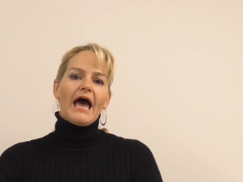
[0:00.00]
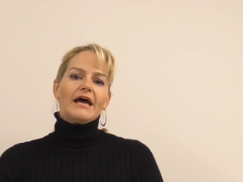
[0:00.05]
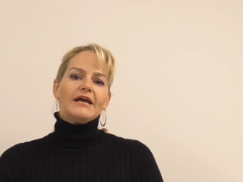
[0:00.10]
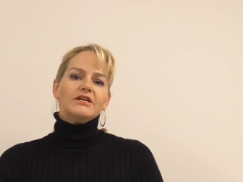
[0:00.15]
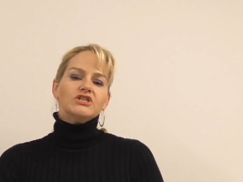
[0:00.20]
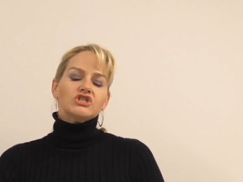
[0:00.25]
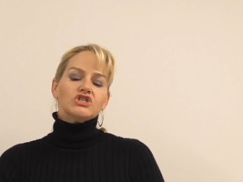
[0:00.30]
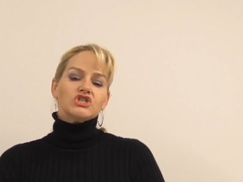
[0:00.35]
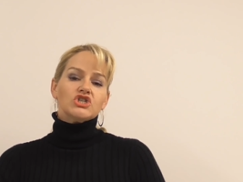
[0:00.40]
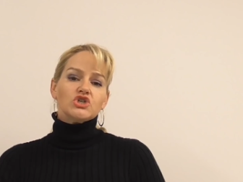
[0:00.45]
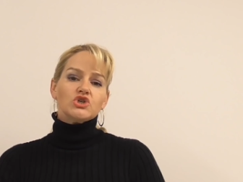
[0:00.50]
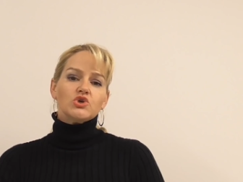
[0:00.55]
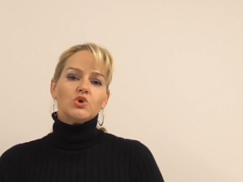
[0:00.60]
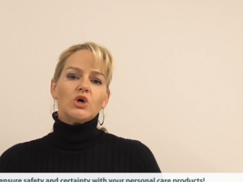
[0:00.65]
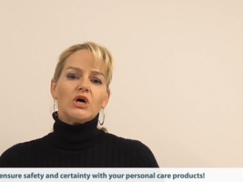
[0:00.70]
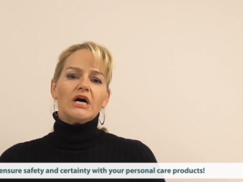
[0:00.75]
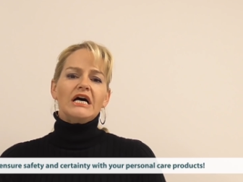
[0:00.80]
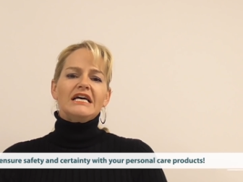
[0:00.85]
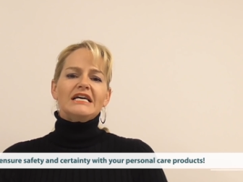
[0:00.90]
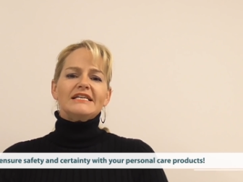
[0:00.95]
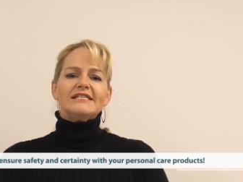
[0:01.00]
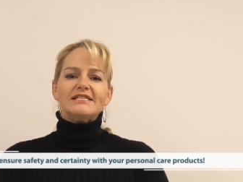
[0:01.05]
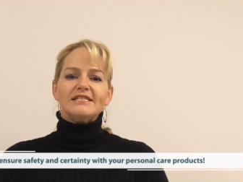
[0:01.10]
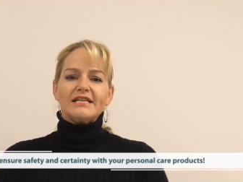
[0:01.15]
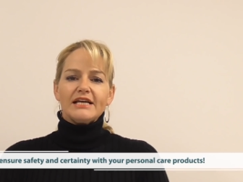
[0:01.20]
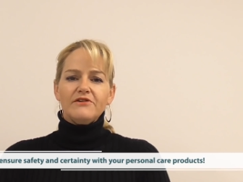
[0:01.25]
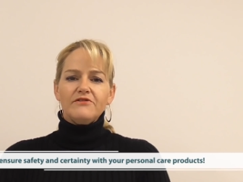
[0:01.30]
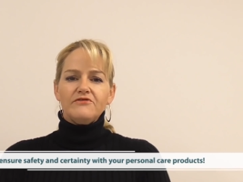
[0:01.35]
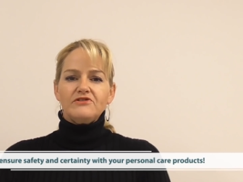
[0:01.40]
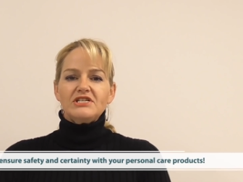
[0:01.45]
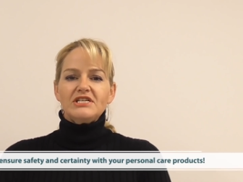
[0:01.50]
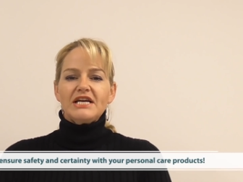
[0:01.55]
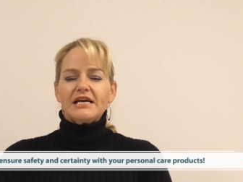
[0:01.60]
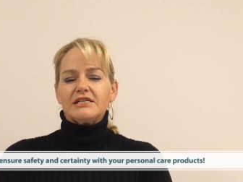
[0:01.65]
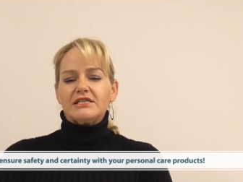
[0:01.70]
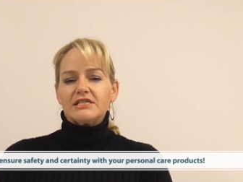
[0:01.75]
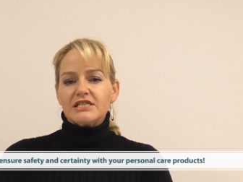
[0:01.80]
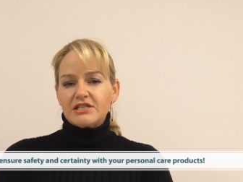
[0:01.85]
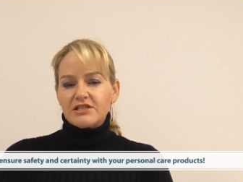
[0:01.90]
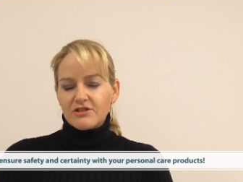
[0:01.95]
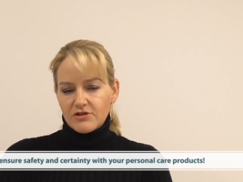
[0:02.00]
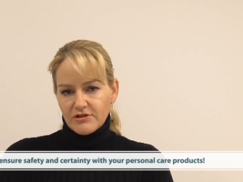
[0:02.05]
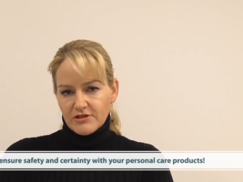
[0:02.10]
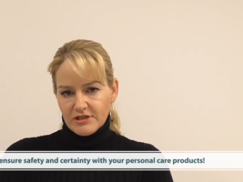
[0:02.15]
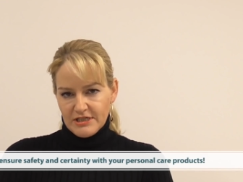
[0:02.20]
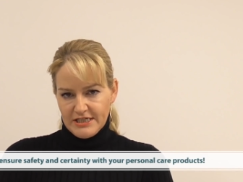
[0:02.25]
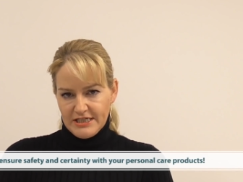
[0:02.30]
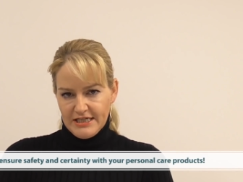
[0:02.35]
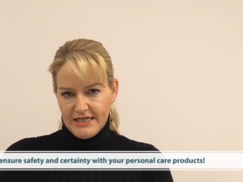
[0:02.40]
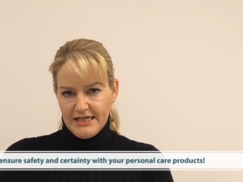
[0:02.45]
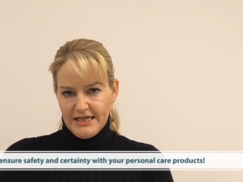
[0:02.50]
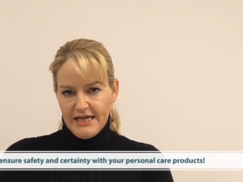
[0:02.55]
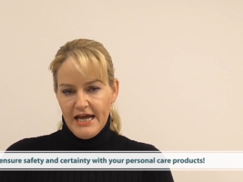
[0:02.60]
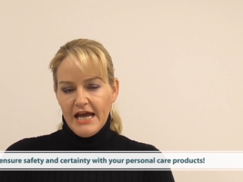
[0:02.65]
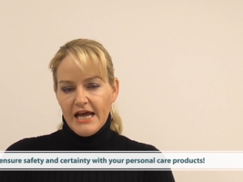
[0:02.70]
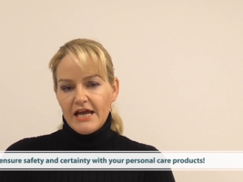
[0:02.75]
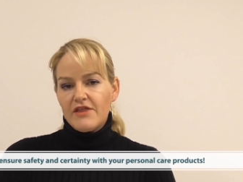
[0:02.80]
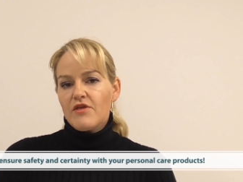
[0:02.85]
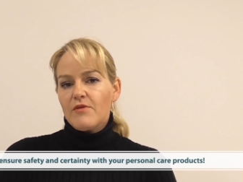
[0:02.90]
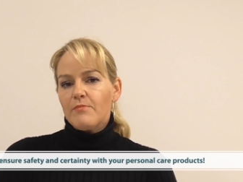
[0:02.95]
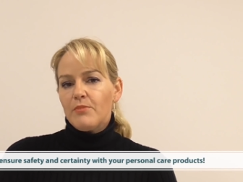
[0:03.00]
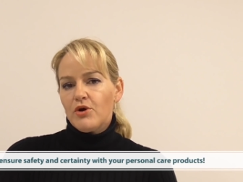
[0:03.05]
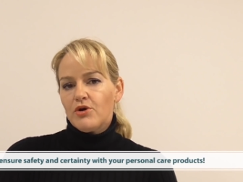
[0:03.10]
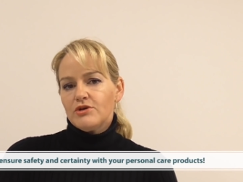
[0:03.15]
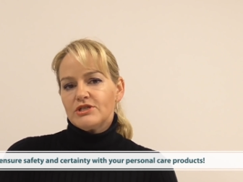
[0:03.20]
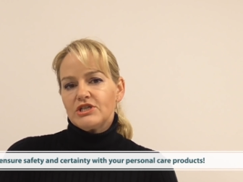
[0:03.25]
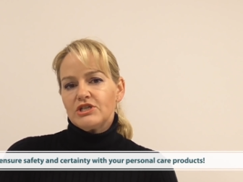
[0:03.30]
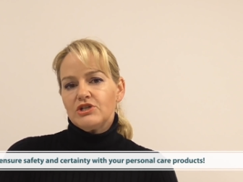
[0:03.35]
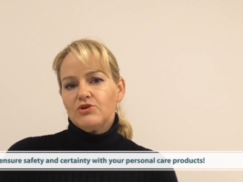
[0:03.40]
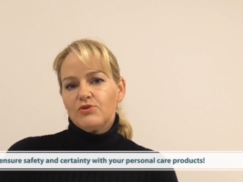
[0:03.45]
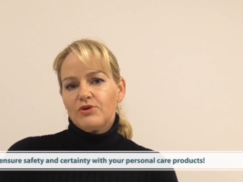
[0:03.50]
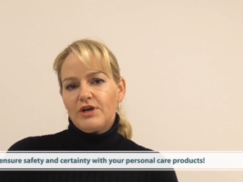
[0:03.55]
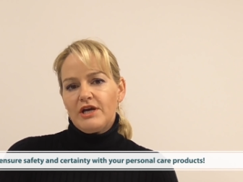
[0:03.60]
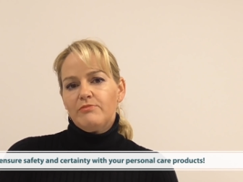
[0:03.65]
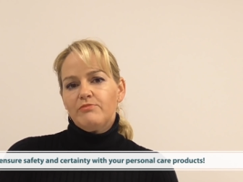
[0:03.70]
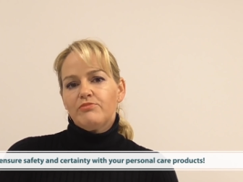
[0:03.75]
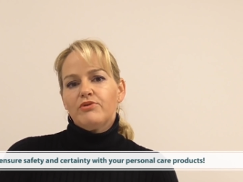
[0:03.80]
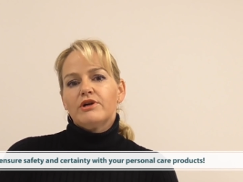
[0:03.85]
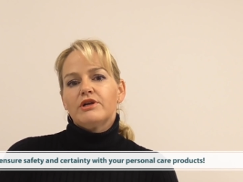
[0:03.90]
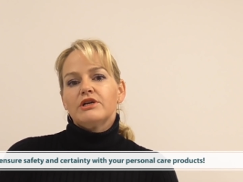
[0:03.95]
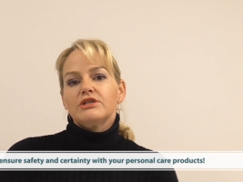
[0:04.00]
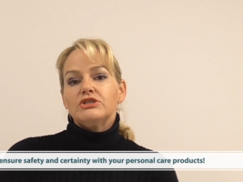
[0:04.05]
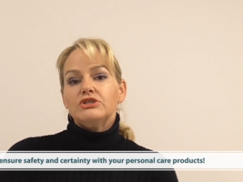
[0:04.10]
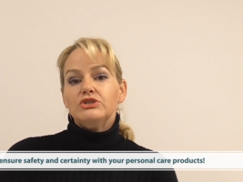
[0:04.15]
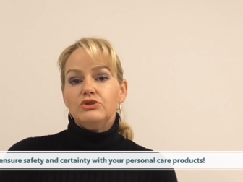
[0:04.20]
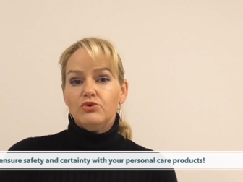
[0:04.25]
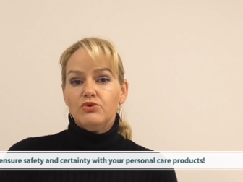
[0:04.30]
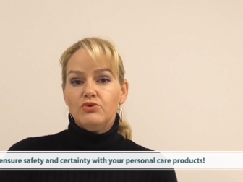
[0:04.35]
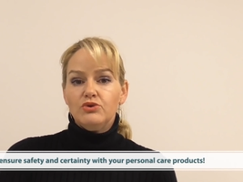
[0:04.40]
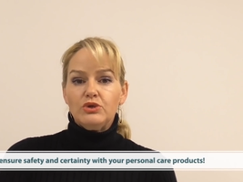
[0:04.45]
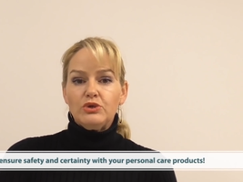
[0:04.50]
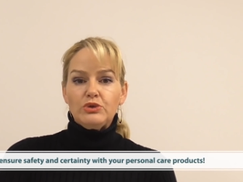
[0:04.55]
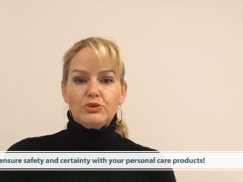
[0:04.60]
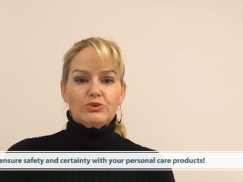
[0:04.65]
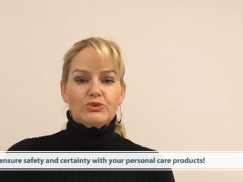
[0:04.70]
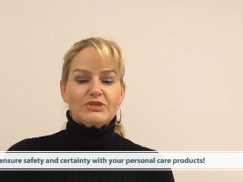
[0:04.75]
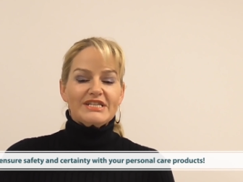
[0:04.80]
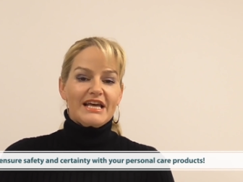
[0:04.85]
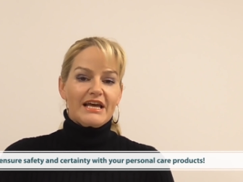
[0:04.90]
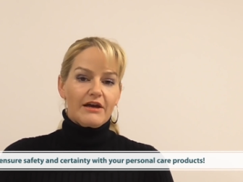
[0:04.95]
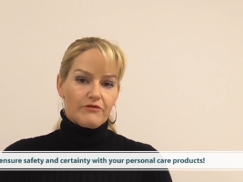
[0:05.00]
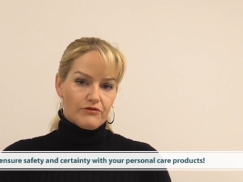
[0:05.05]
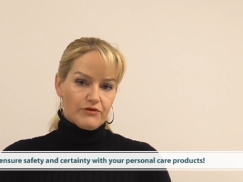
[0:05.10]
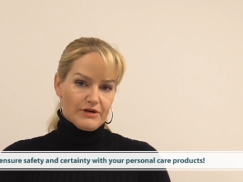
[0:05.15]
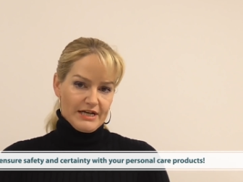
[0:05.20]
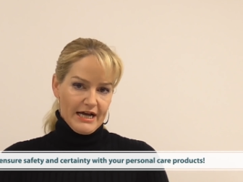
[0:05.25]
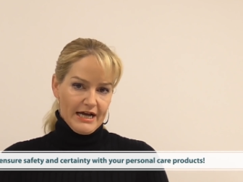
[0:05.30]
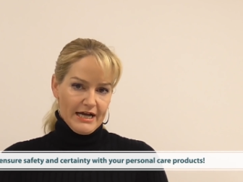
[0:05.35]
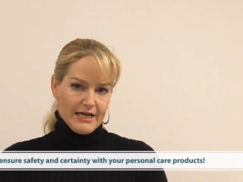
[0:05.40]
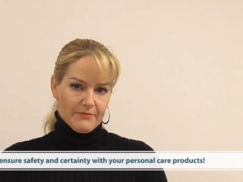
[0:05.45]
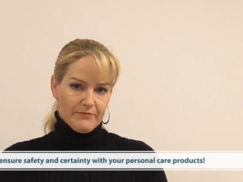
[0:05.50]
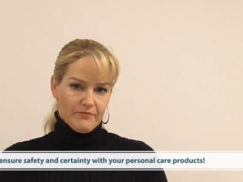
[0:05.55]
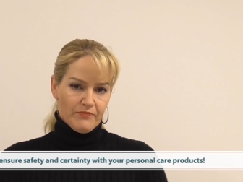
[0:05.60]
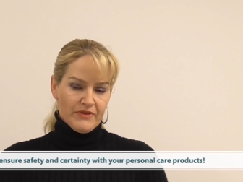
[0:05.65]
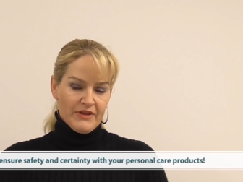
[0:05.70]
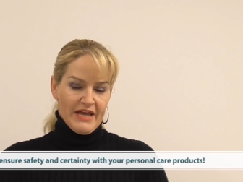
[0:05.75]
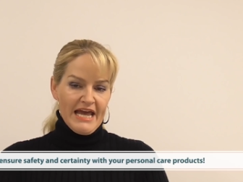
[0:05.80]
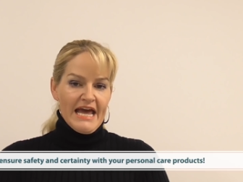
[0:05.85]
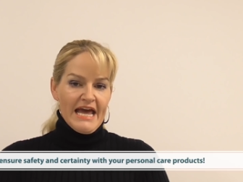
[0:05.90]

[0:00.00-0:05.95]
and ensure safety and certainty in the personal care products you use every day.